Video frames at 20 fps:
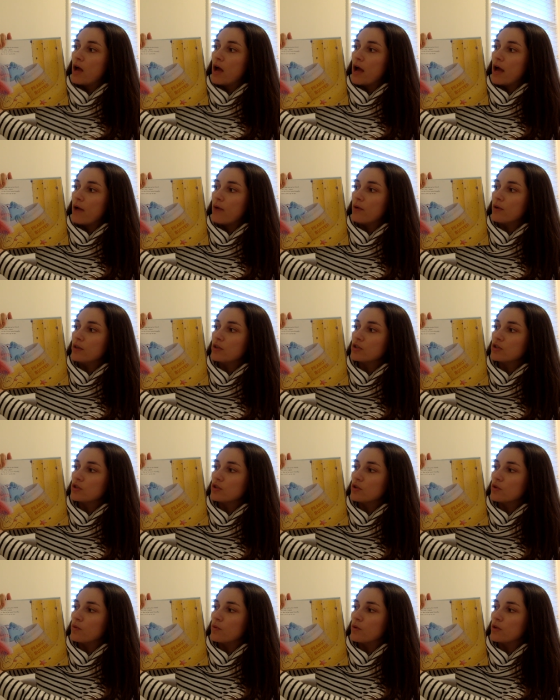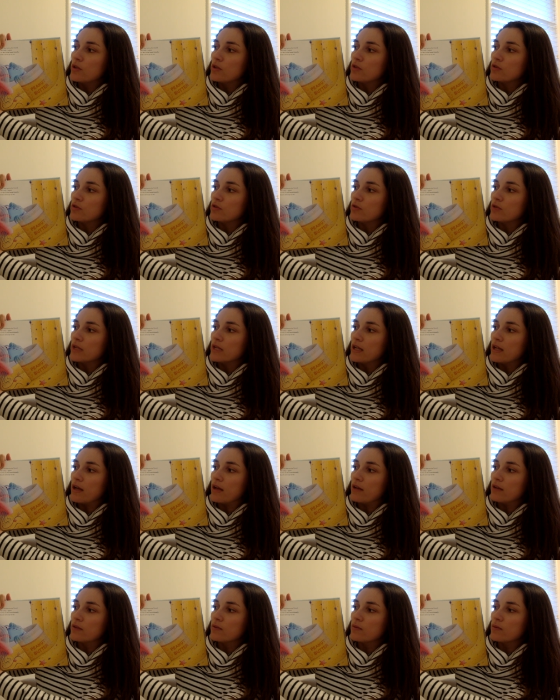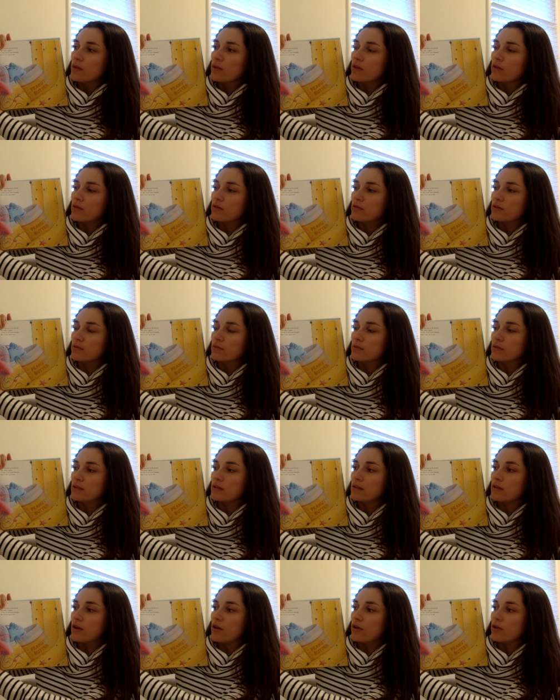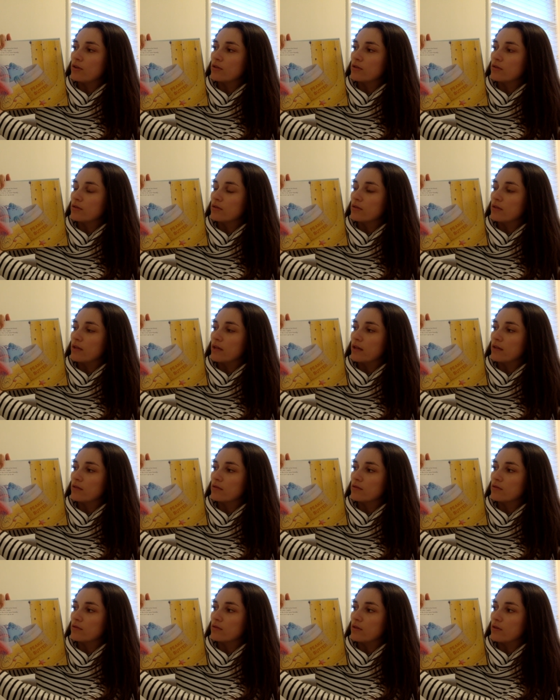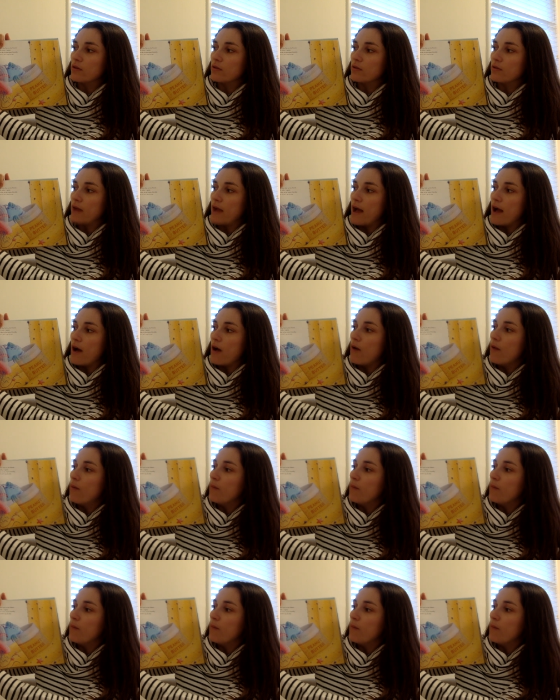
I wish you wouldn't greet us with a grimace on and a growl.